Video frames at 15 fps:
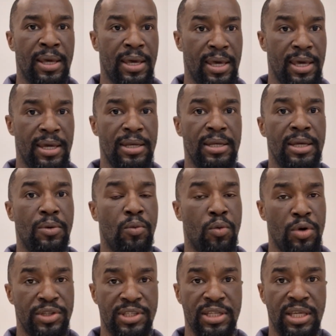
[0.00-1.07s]
And
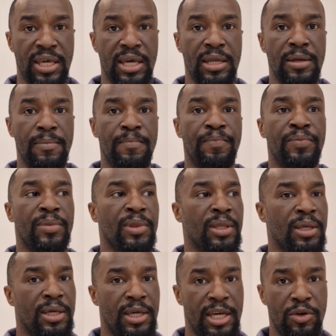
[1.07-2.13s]
once again,
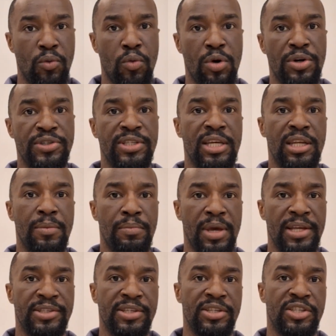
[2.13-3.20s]
it was an
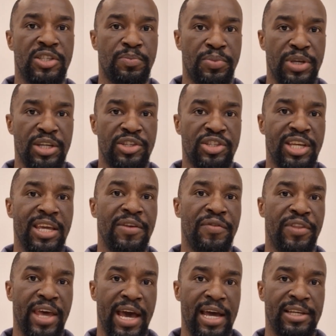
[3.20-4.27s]
amazing speech
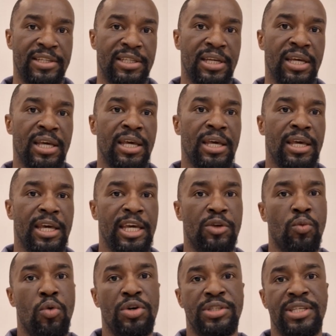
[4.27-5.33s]
in that
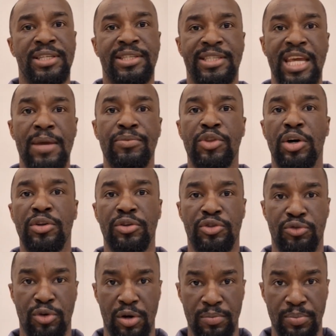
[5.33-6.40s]
it was the same Donald
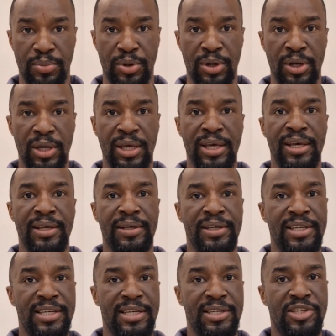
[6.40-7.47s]
Trump.
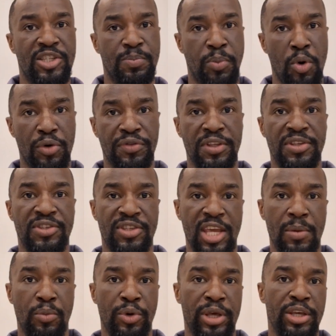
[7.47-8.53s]
He spoke the
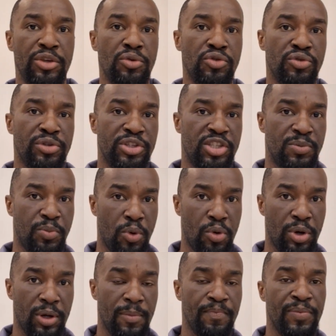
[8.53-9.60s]
same way he usually
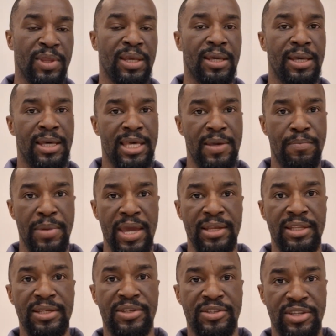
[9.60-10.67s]
spoke. He
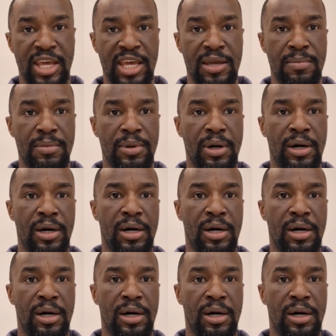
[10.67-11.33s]
made the same